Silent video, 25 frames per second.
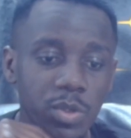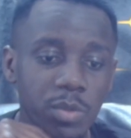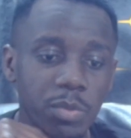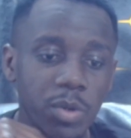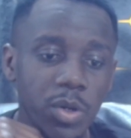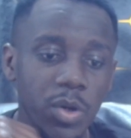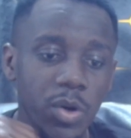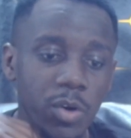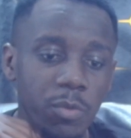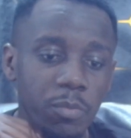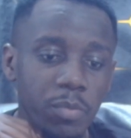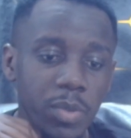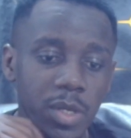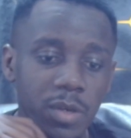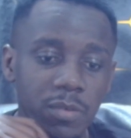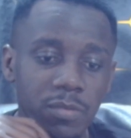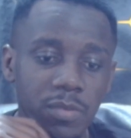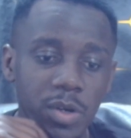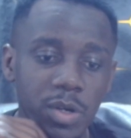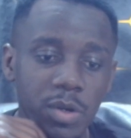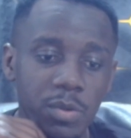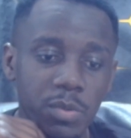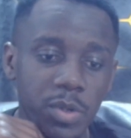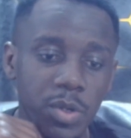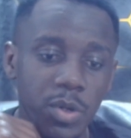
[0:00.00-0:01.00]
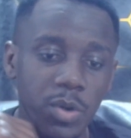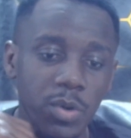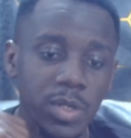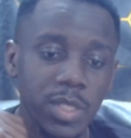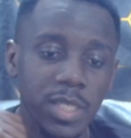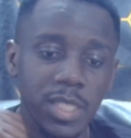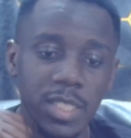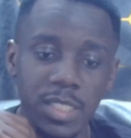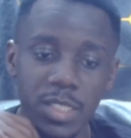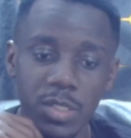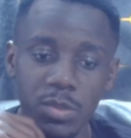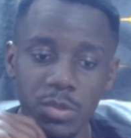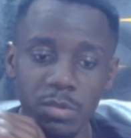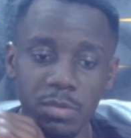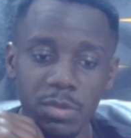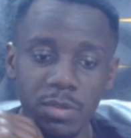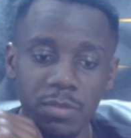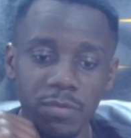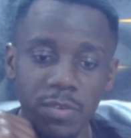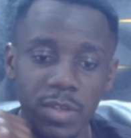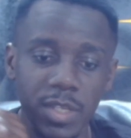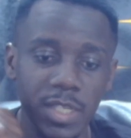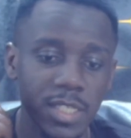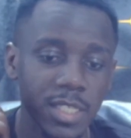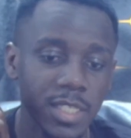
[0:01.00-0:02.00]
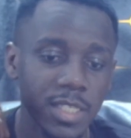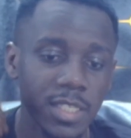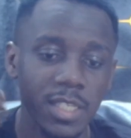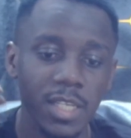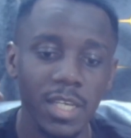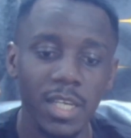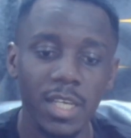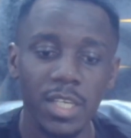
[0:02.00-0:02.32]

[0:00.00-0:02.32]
be hoping for a recall in the central midfield.